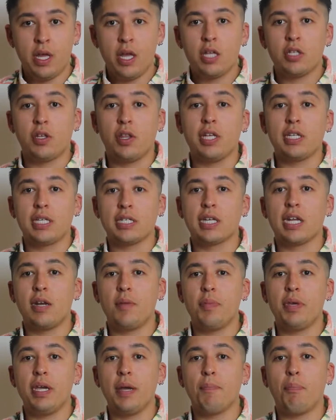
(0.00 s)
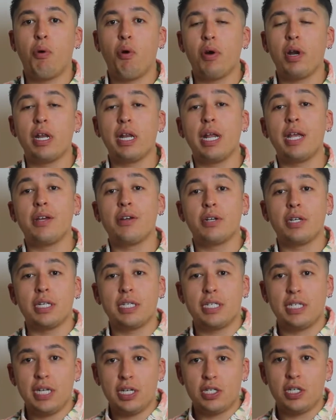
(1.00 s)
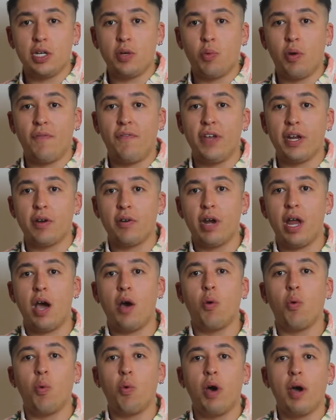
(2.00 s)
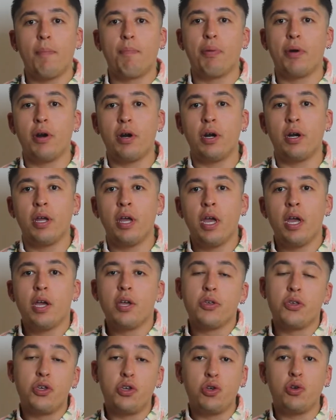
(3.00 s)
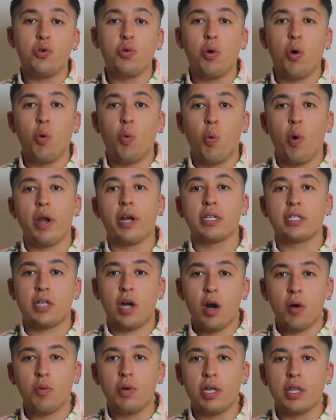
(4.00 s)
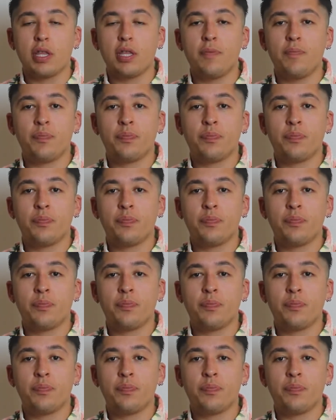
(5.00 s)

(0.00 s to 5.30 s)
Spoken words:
So this is going to be important in your decision when figuring out what bird you want to start with.